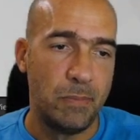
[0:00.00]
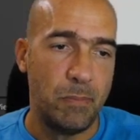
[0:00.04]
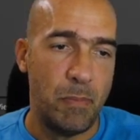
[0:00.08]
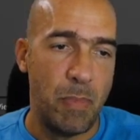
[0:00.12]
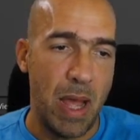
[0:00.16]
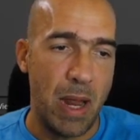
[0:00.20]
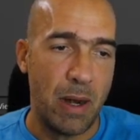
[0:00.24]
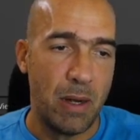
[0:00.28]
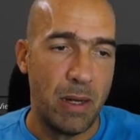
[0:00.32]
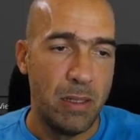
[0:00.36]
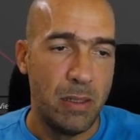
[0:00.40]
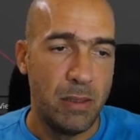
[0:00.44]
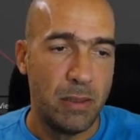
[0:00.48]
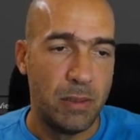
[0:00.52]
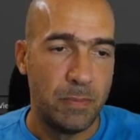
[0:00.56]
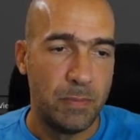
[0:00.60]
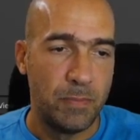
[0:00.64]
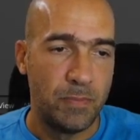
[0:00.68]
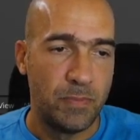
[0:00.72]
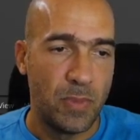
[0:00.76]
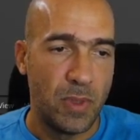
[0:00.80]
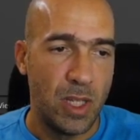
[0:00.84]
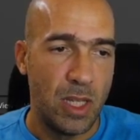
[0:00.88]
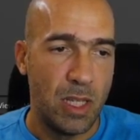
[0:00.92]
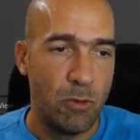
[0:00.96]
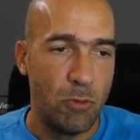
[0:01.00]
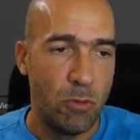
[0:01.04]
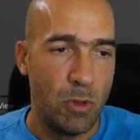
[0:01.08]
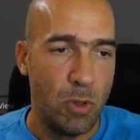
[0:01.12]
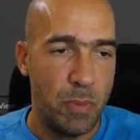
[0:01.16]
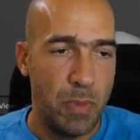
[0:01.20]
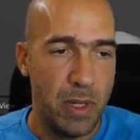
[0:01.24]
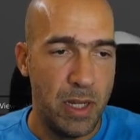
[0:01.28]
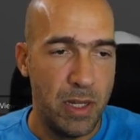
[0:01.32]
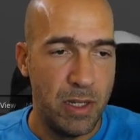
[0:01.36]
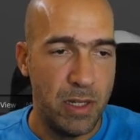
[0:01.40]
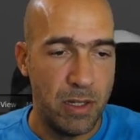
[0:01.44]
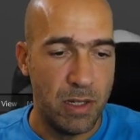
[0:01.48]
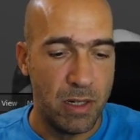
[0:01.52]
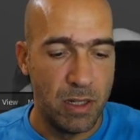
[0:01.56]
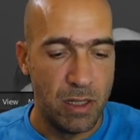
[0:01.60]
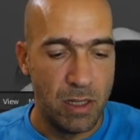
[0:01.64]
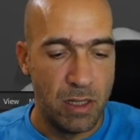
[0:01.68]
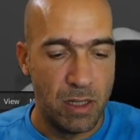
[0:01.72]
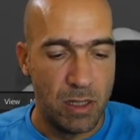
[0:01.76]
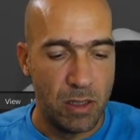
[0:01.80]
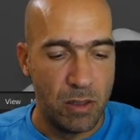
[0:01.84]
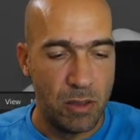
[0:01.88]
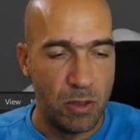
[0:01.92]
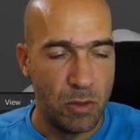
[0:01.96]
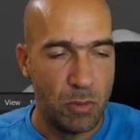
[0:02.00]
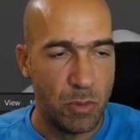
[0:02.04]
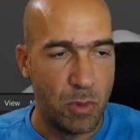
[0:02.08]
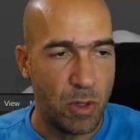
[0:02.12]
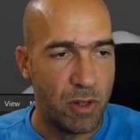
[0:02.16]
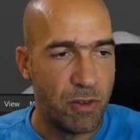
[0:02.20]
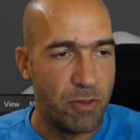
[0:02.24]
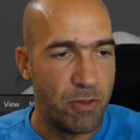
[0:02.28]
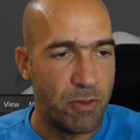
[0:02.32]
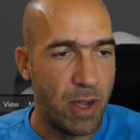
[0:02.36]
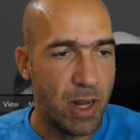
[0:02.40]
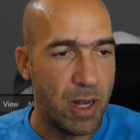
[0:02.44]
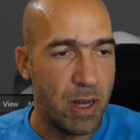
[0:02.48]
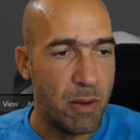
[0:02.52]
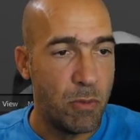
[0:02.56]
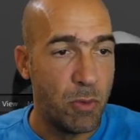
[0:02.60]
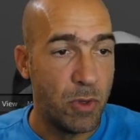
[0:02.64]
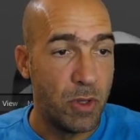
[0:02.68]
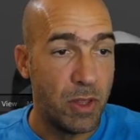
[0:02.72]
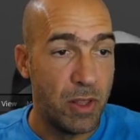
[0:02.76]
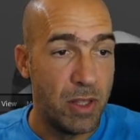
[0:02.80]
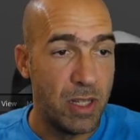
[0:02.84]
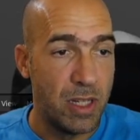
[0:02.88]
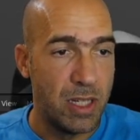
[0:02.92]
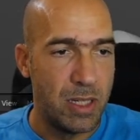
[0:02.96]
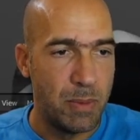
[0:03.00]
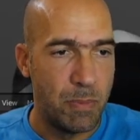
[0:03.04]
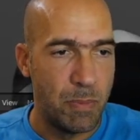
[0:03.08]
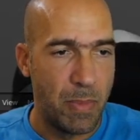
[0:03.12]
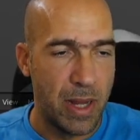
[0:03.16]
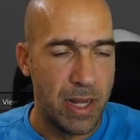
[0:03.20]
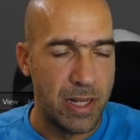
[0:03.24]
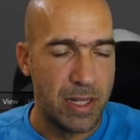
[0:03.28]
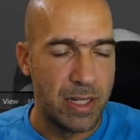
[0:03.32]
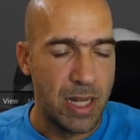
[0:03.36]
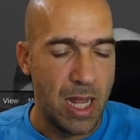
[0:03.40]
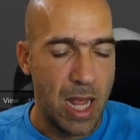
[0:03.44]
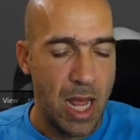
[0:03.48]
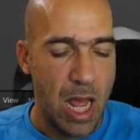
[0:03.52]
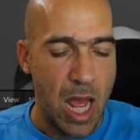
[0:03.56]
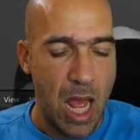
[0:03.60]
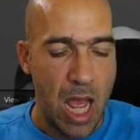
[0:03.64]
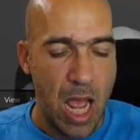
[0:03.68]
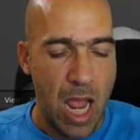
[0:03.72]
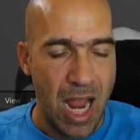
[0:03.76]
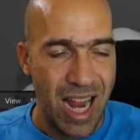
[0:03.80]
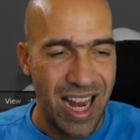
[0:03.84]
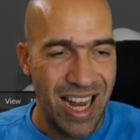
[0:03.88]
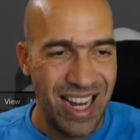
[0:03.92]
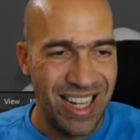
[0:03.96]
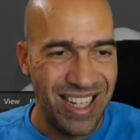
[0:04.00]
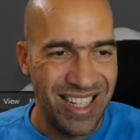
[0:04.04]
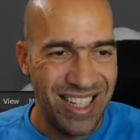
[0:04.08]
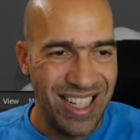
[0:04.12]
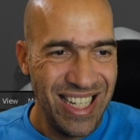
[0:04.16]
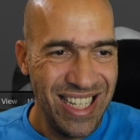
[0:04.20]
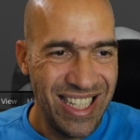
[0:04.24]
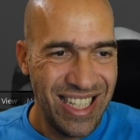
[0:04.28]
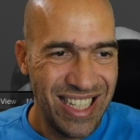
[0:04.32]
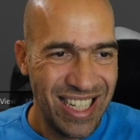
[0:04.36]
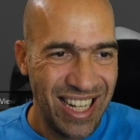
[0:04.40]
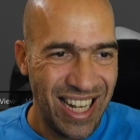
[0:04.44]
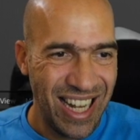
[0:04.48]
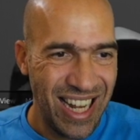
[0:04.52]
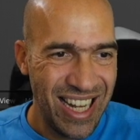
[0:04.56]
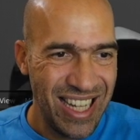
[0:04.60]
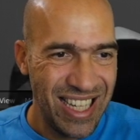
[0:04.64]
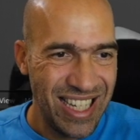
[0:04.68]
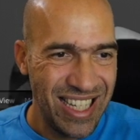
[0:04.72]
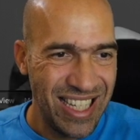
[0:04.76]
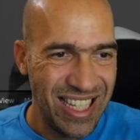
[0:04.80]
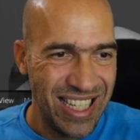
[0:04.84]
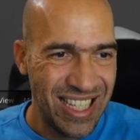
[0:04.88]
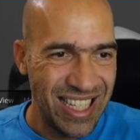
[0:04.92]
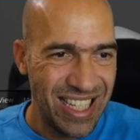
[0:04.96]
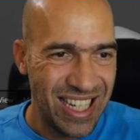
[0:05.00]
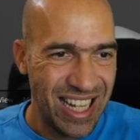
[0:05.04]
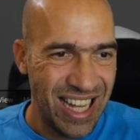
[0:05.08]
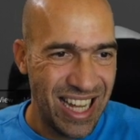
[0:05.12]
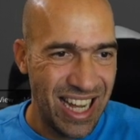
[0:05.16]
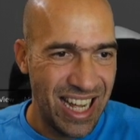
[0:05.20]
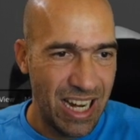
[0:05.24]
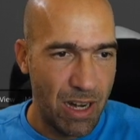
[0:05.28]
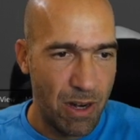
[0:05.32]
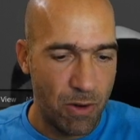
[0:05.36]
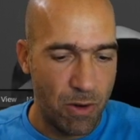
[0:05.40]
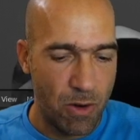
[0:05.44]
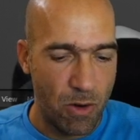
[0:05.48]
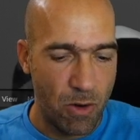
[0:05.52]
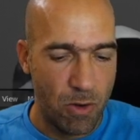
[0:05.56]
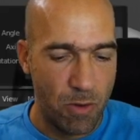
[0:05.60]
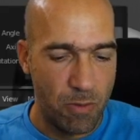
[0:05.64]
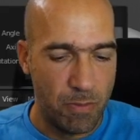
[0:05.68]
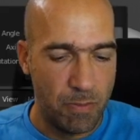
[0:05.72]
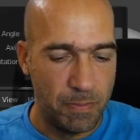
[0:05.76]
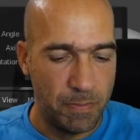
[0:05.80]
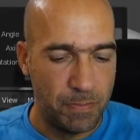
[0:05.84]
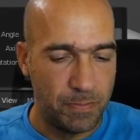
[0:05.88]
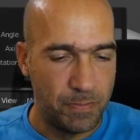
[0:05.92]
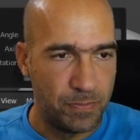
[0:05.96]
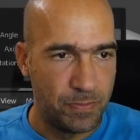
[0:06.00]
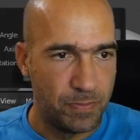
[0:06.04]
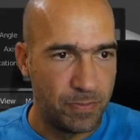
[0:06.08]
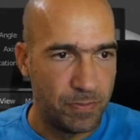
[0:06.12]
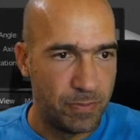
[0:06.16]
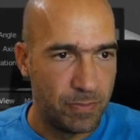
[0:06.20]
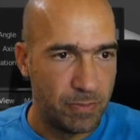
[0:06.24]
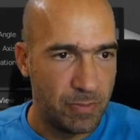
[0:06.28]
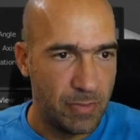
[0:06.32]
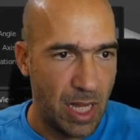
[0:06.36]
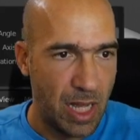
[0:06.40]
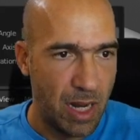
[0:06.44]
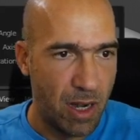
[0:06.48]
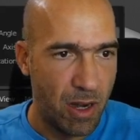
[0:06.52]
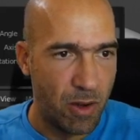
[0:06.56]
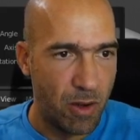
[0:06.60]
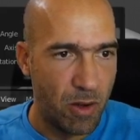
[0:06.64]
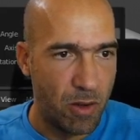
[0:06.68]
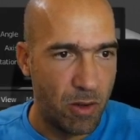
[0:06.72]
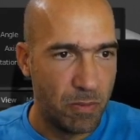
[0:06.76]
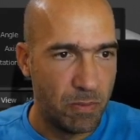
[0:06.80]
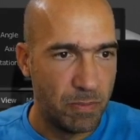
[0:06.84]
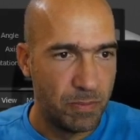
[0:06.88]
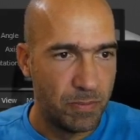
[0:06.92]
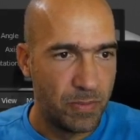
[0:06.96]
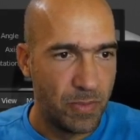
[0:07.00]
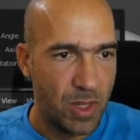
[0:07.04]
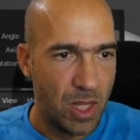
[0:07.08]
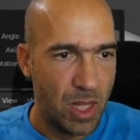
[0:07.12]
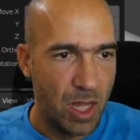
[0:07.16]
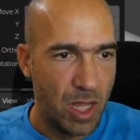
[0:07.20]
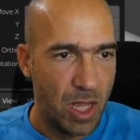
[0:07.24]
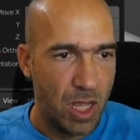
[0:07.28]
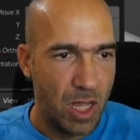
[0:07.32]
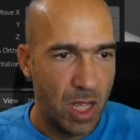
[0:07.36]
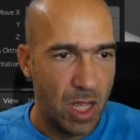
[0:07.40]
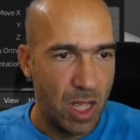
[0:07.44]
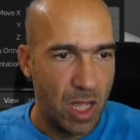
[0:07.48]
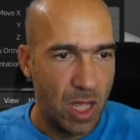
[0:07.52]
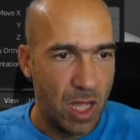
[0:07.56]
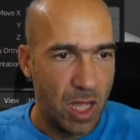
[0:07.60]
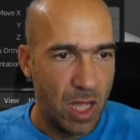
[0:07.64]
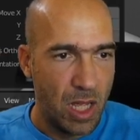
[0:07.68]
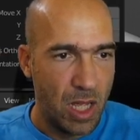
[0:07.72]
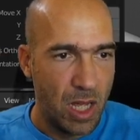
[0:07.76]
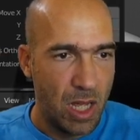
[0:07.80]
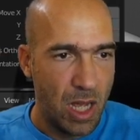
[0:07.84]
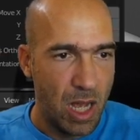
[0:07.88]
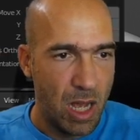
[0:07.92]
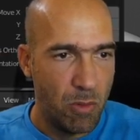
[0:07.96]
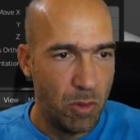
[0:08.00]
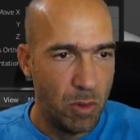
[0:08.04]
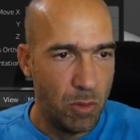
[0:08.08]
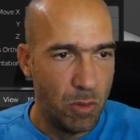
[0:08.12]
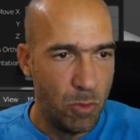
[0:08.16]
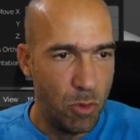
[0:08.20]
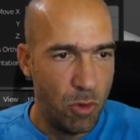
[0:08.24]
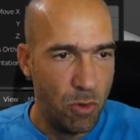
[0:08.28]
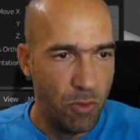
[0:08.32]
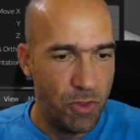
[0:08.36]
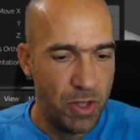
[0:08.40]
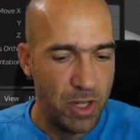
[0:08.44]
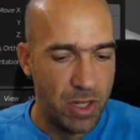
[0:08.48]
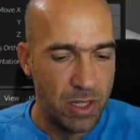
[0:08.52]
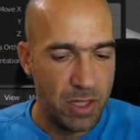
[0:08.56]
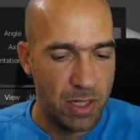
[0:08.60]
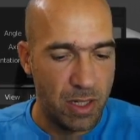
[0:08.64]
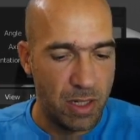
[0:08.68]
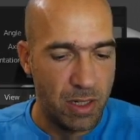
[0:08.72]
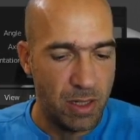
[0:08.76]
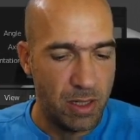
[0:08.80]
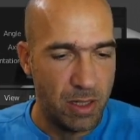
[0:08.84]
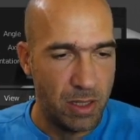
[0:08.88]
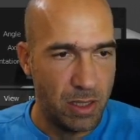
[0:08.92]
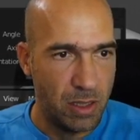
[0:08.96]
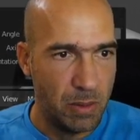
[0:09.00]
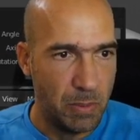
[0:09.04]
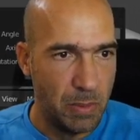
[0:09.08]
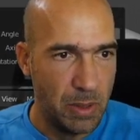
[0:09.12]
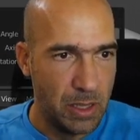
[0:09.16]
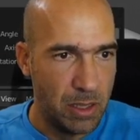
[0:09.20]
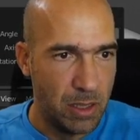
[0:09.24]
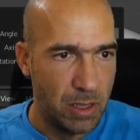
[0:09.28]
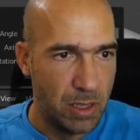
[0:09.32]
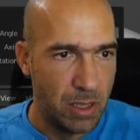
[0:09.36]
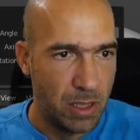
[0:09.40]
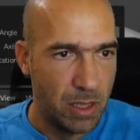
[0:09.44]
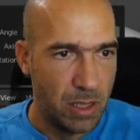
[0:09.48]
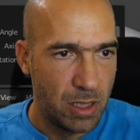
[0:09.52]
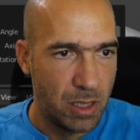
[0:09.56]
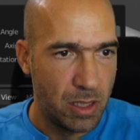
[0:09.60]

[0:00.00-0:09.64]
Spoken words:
better. It will be easier to modify them with this space. In this case, I don't know. I will move this a little bit